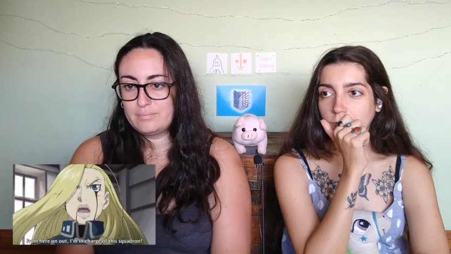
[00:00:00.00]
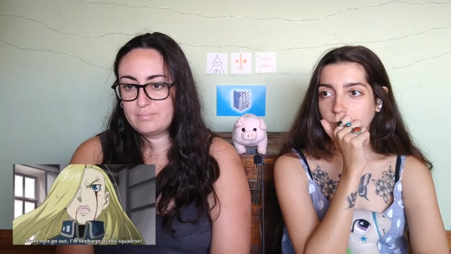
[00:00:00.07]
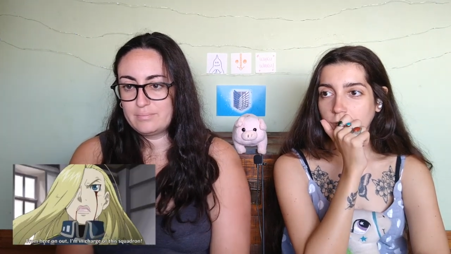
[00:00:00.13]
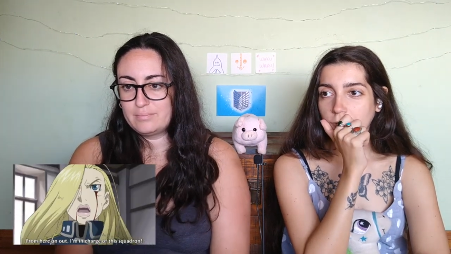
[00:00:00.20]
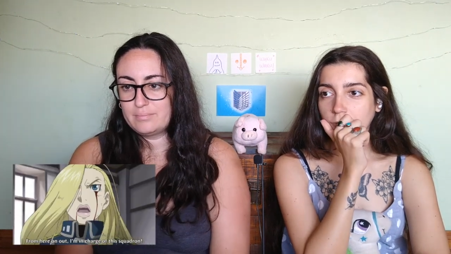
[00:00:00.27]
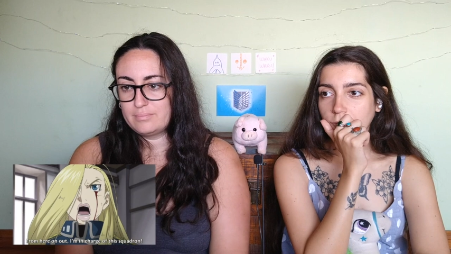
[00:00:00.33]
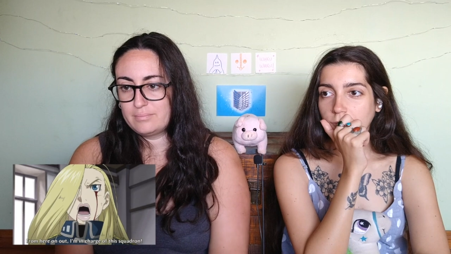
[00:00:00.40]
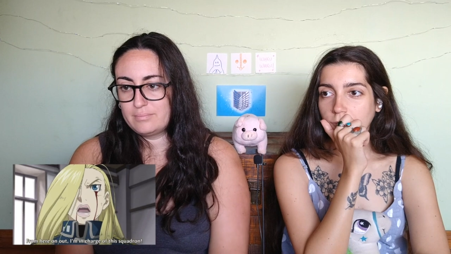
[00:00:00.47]

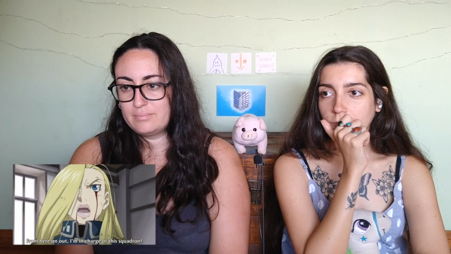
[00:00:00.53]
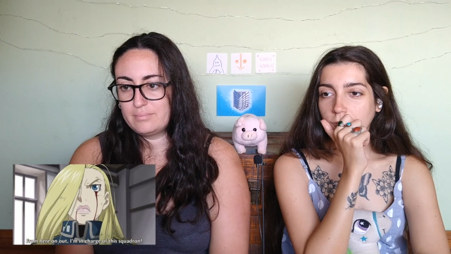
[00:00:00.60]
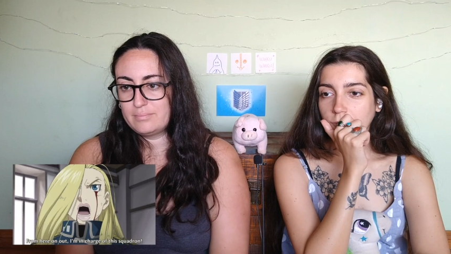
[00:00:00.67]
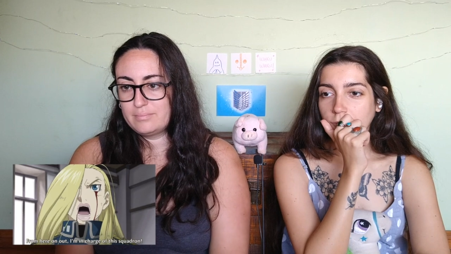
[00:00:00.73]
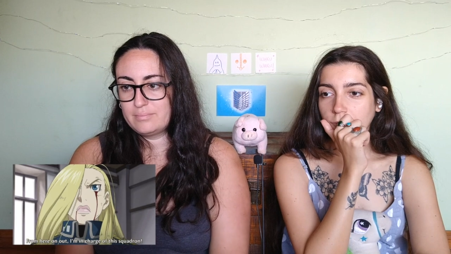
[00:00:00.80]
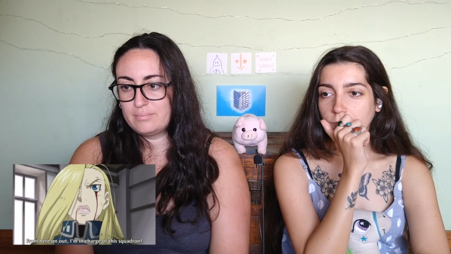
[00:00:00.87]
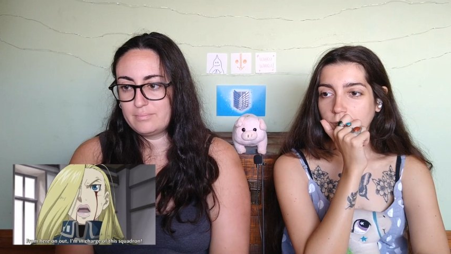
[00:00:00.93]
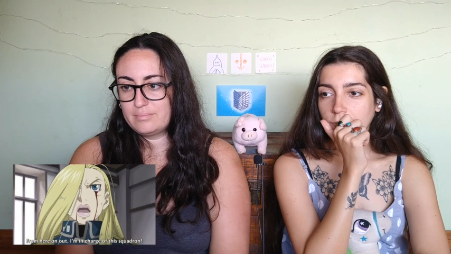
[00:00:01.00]

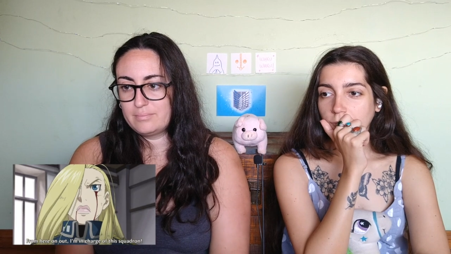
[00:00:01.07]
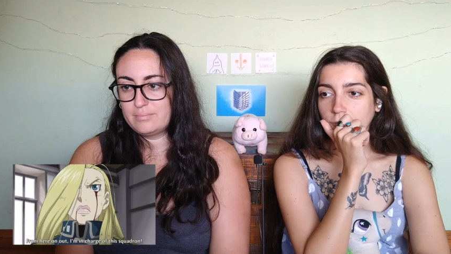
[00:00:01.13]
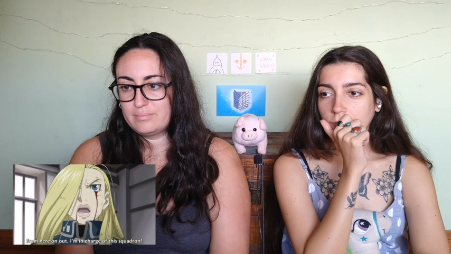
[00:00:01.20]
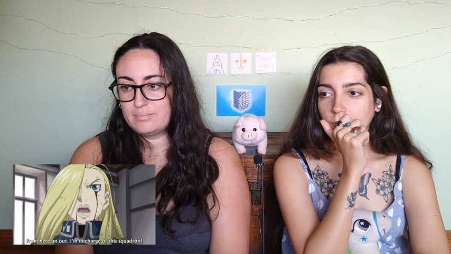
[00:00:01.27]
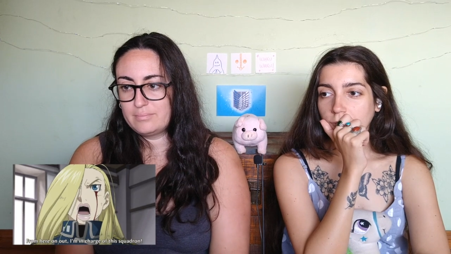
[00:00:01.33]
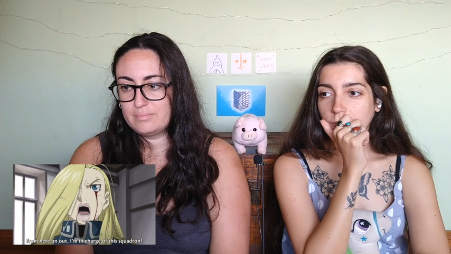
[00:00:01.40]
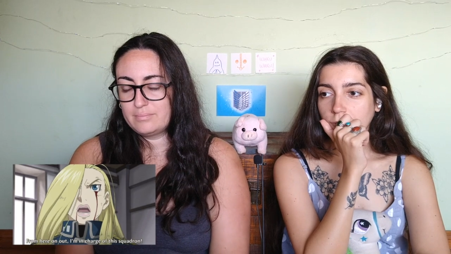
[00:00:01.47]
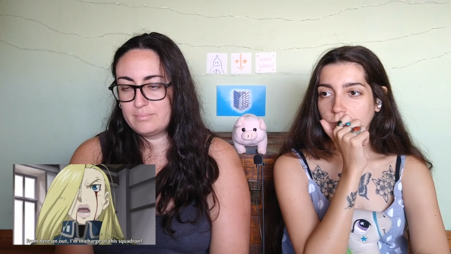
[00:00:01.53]

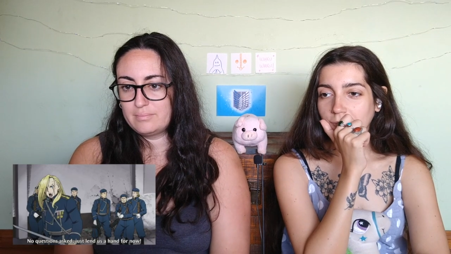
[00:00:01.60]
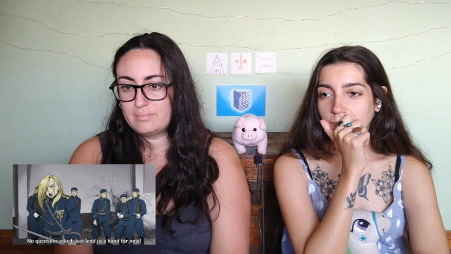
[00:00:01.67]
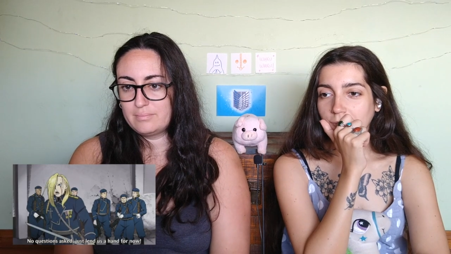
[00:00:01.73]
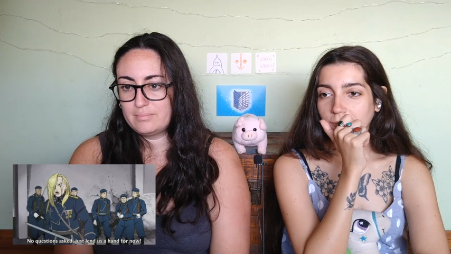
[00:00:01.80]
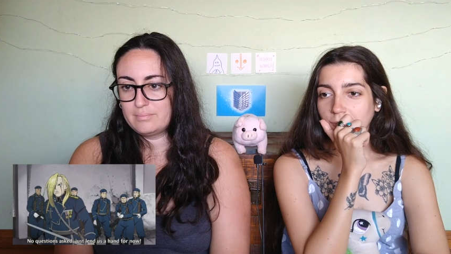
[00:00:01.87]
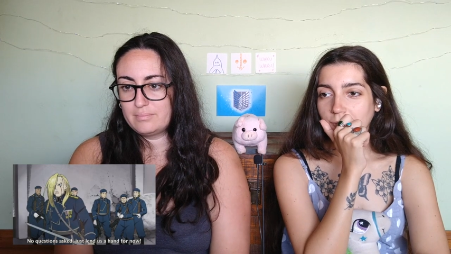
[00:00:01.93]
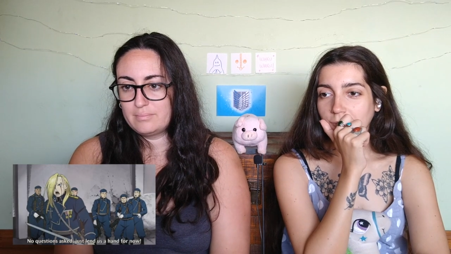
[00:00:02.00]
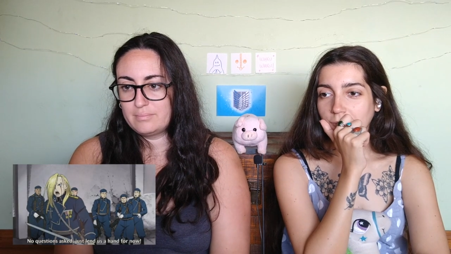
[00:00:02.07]

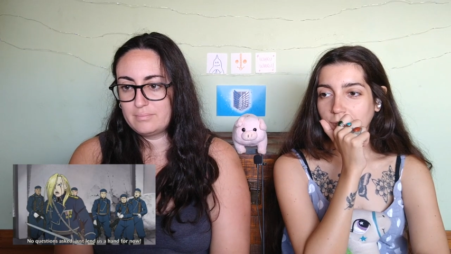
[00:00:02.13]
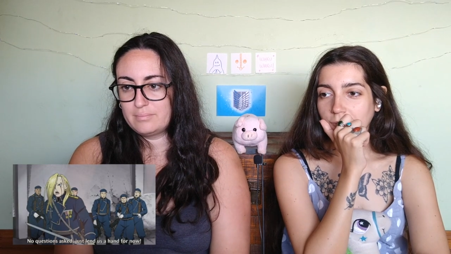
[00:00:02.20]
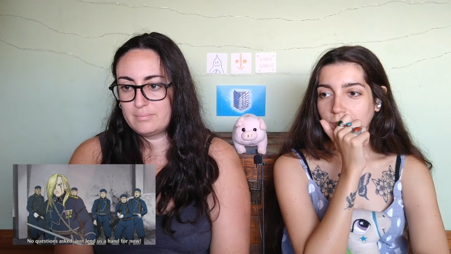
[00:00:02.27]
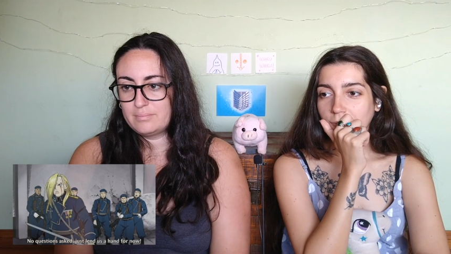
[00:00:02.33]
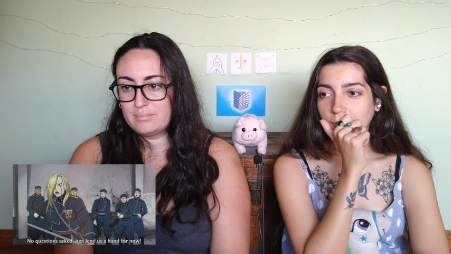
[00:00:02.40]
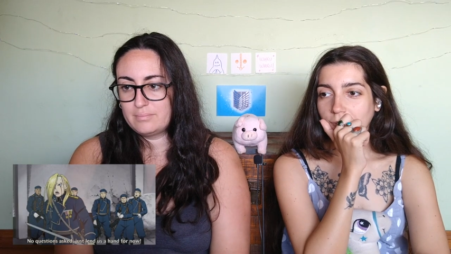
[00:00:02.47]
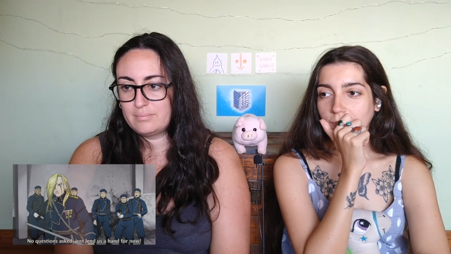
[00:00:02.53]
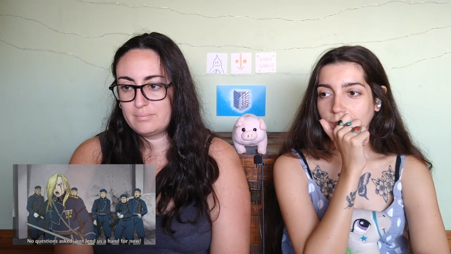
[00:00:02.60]

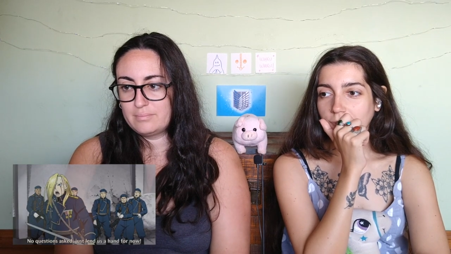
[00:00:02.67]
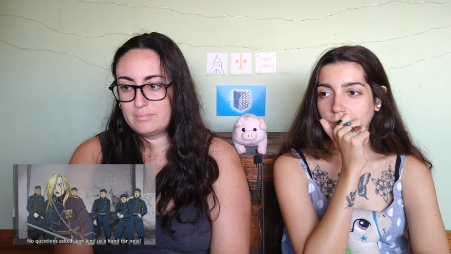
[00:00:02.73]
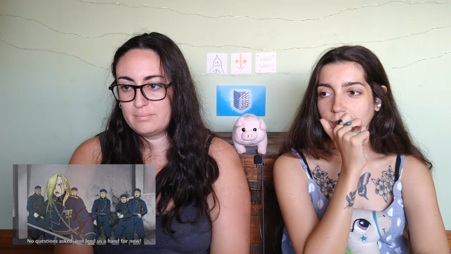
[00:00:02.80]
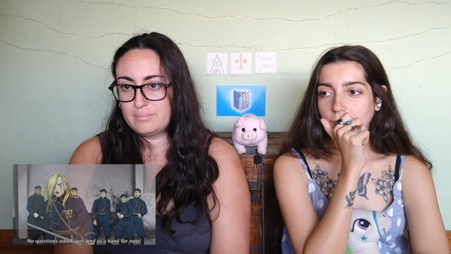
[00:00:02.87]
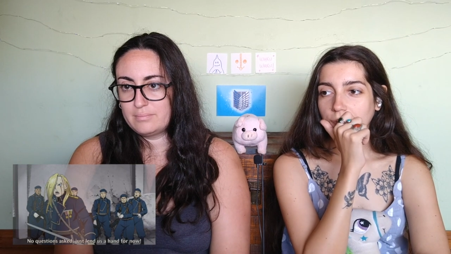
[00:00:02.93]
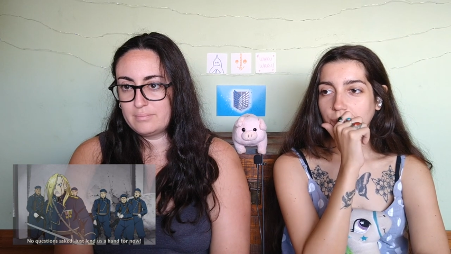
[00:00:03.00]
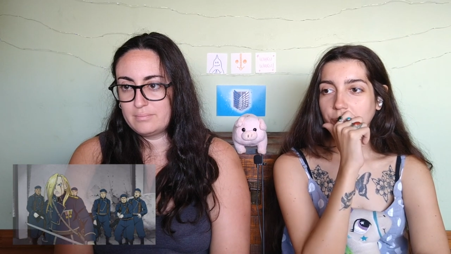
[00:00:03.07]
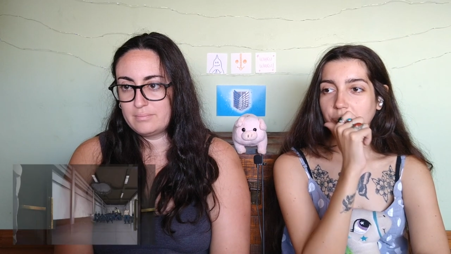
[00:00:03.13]

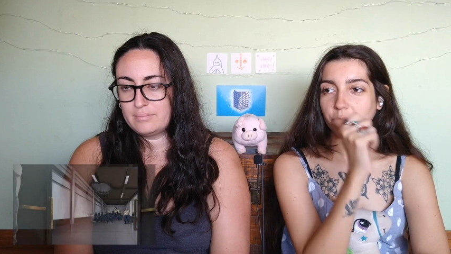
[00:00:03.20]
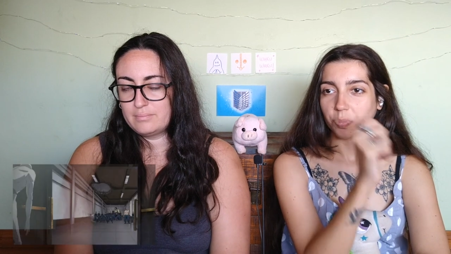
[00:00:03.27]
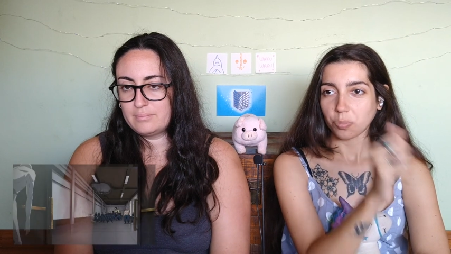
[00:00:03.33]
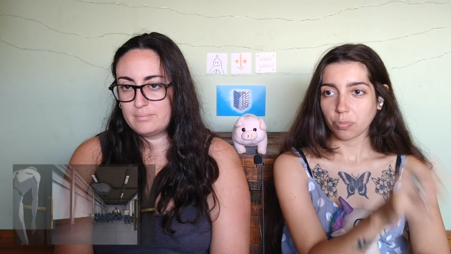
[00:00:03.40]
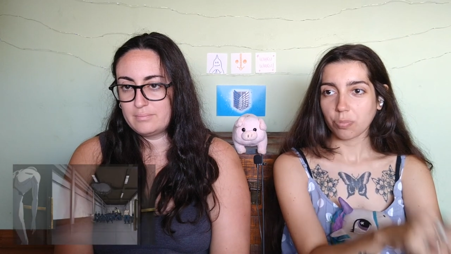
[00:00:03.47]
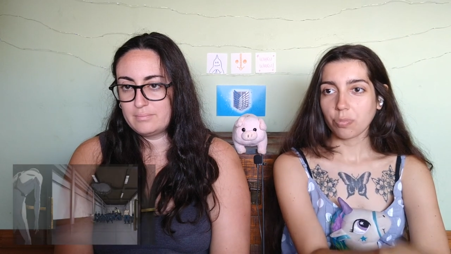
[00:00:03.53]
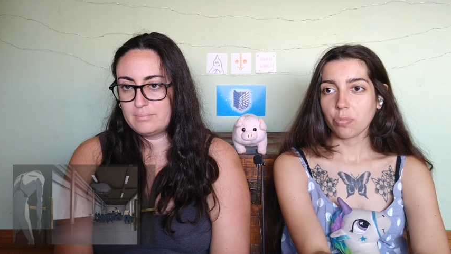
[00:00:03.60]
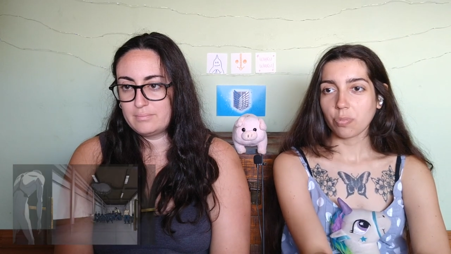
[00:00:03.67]

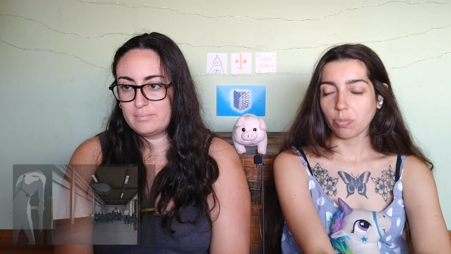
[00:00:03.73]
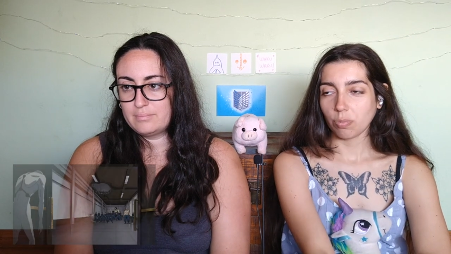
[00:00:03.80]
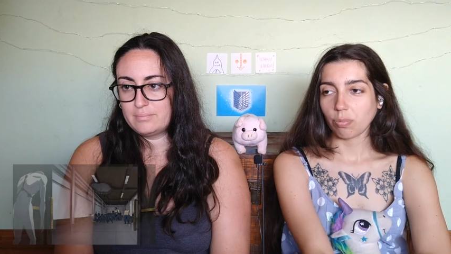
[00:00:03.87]
Nobody speaks.